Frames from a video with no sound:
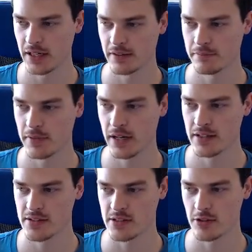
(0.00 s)

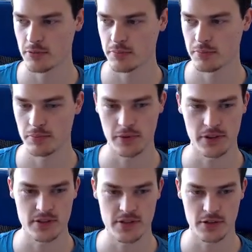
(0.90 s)
minus
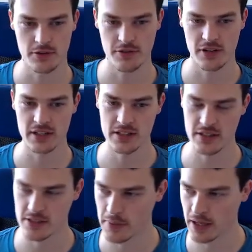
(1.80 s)
0.03. I did
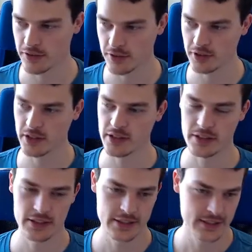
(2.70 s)
this math earlier,
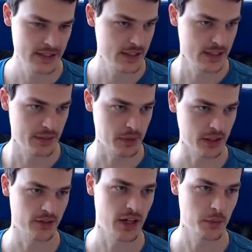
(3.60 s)
played
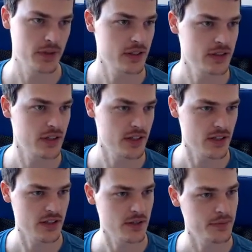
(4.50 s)
around with it until I
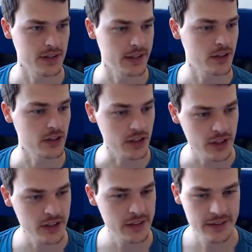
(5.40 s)
saw something that looked
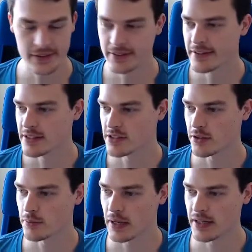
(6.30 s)
good.
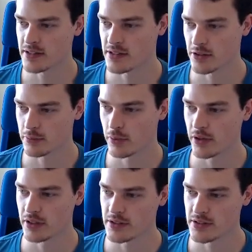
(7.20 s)
So minus
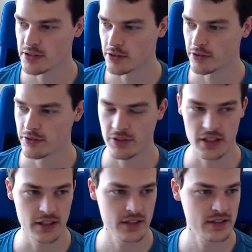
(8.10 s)

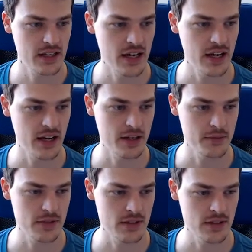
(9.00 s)
0.03
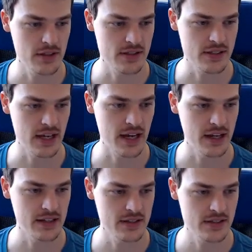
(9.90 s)
times the
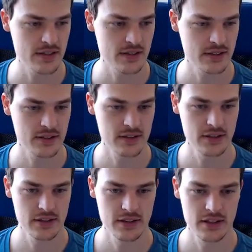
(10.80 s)
size.
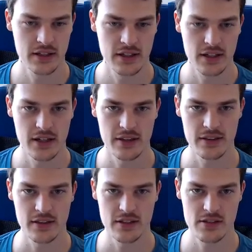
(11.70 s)

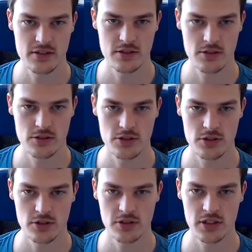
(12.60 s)
And this
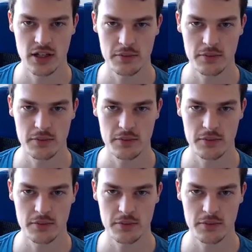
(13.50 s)
should get